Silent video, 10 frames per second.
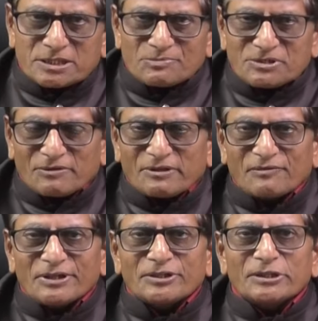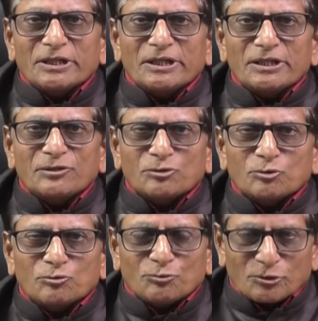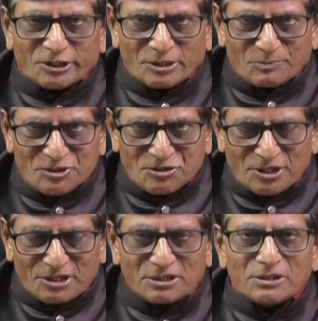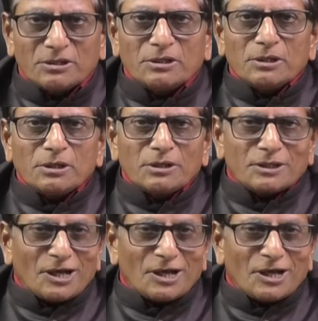subsequently to 14%.